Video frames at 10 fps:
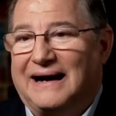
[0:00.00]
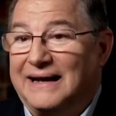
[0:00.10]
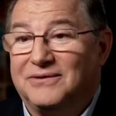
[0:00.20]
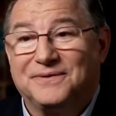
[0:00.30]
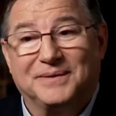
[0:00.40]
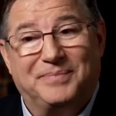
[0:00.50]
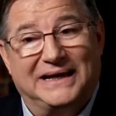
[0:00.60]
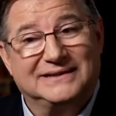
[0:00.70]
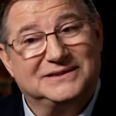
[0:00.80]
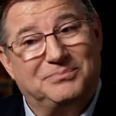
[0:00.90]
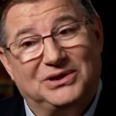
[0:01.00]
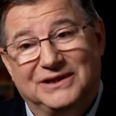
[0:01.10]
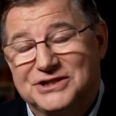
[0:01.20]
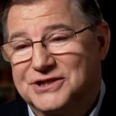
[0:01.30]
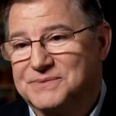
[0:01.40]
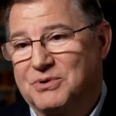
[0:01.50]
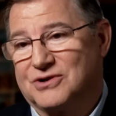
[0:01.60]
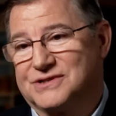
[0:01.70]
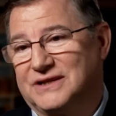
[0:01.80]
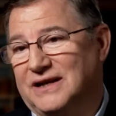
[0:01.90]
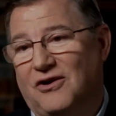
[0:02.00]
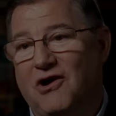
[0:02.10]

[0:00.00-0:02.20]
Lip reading: I don't think Becky's a malicious person at